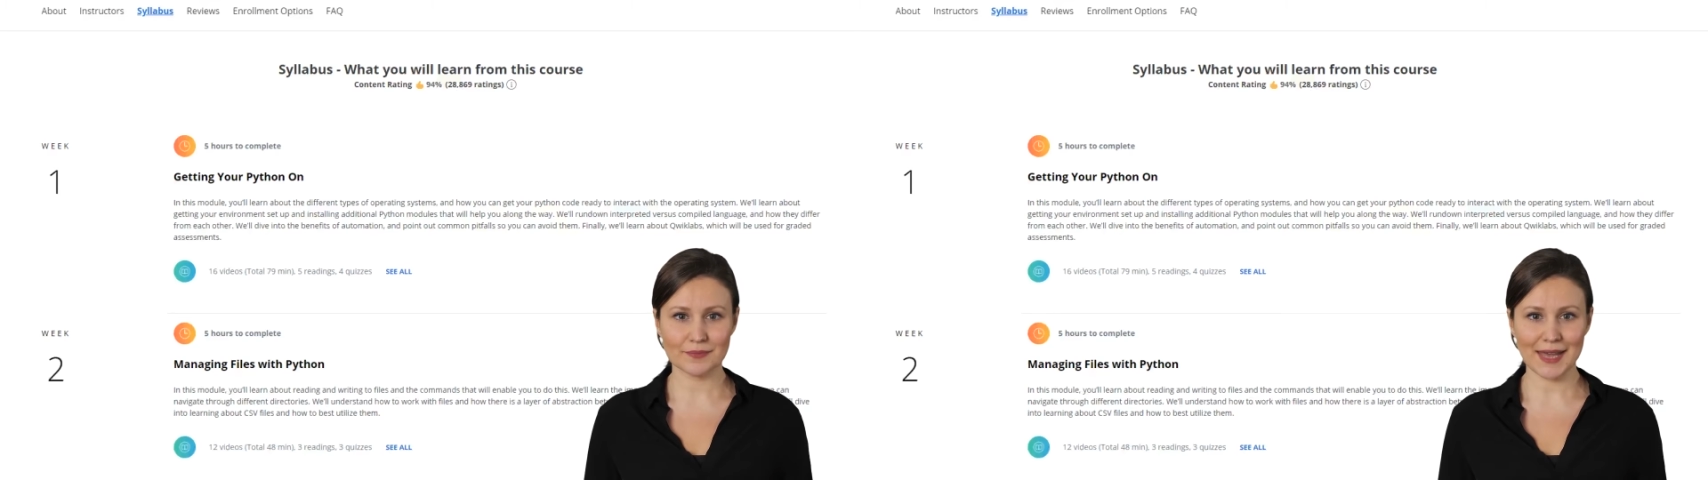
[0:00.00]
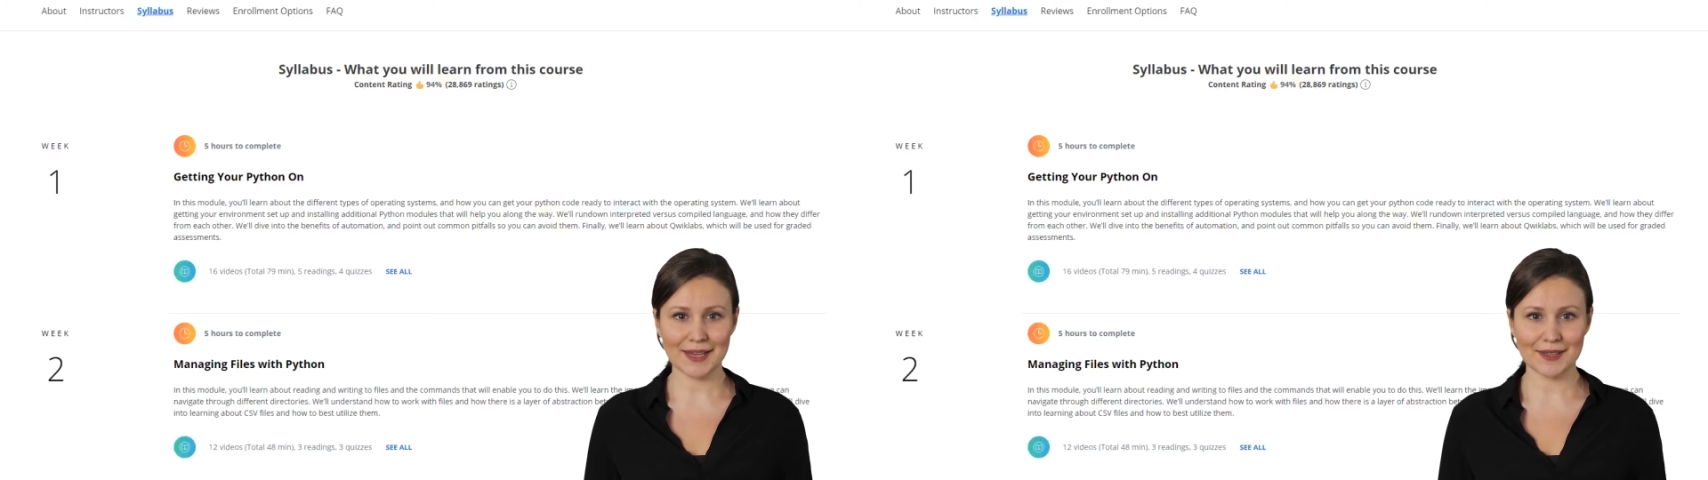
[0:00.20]

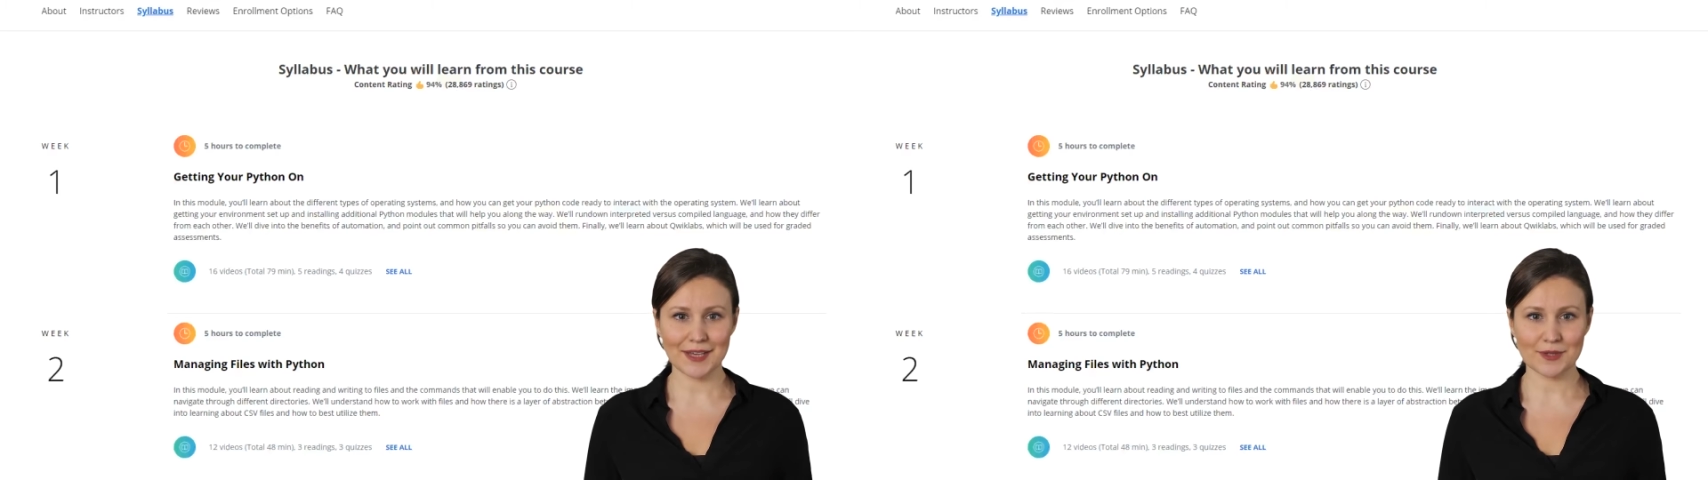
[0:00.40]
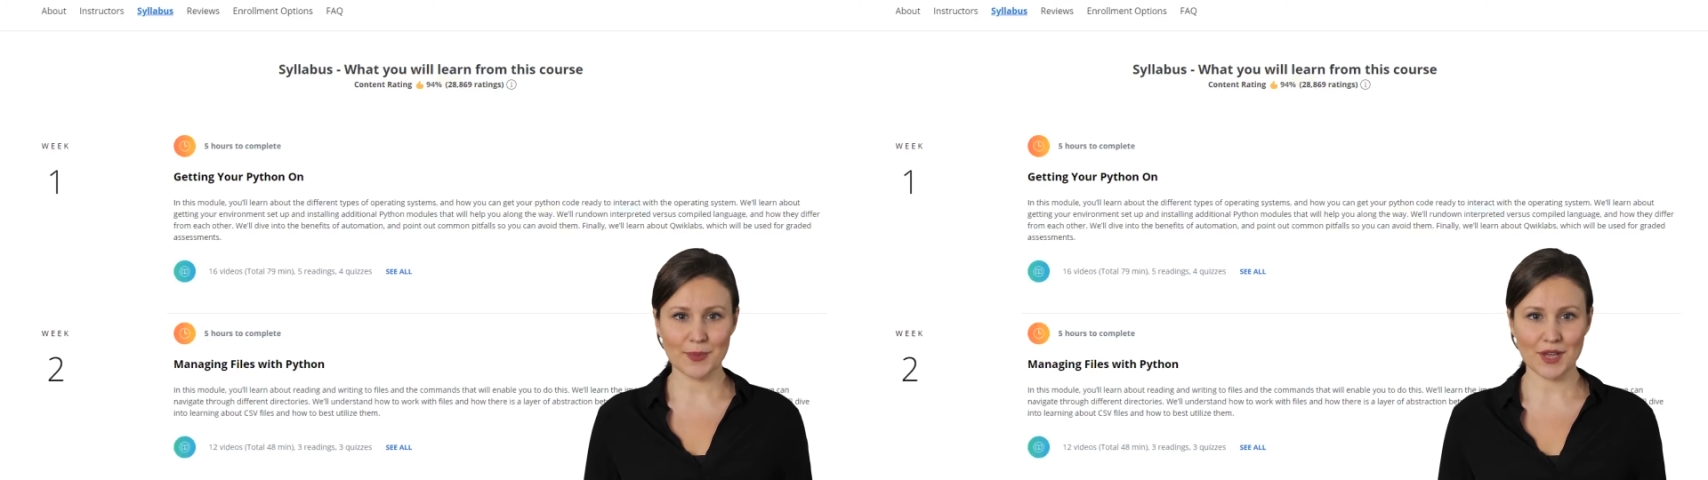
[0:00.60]
In
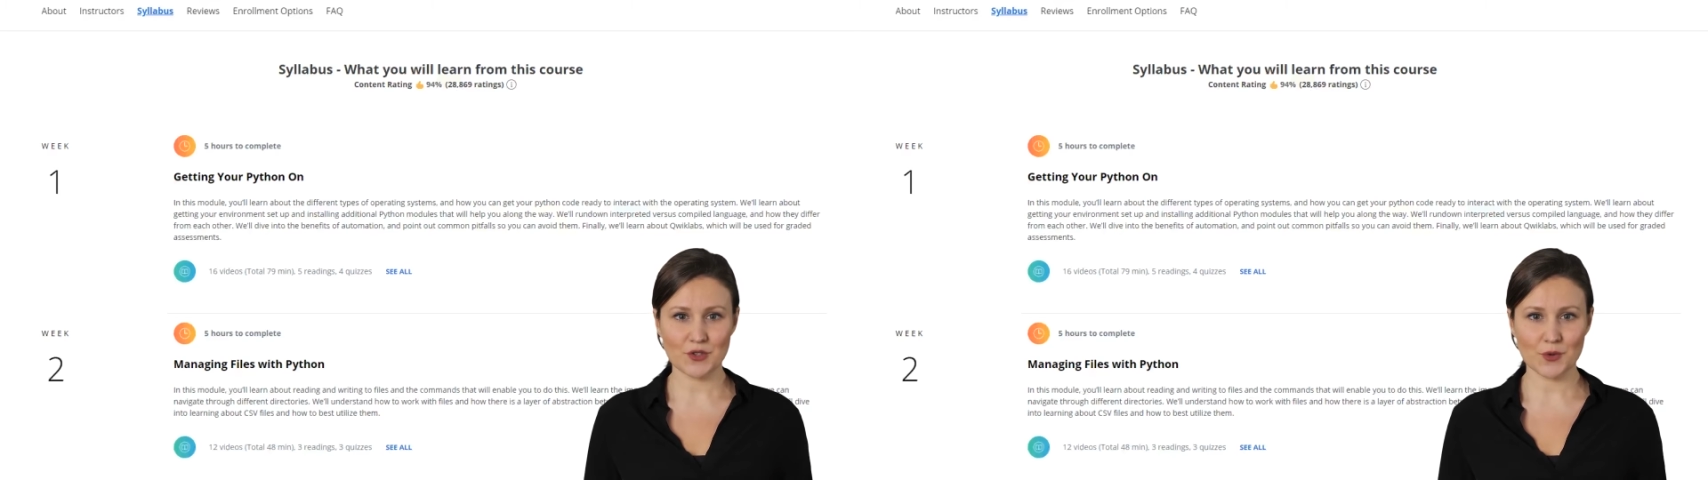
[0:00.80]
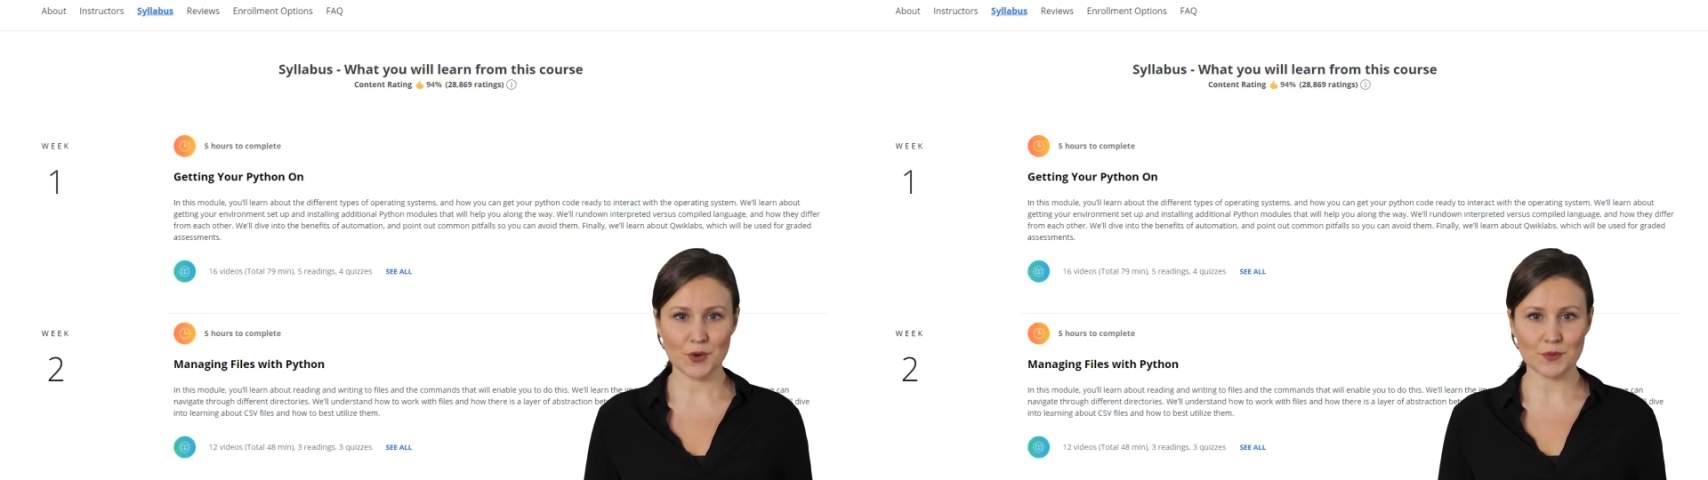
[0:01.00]
this
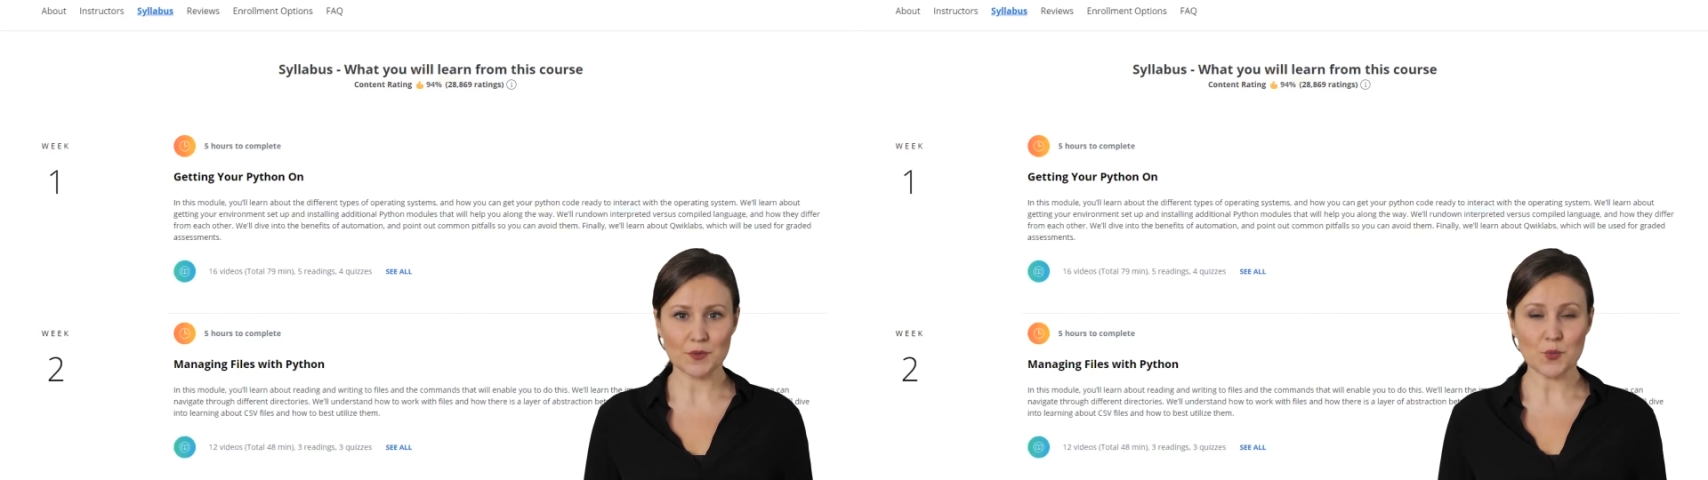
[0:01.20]
module,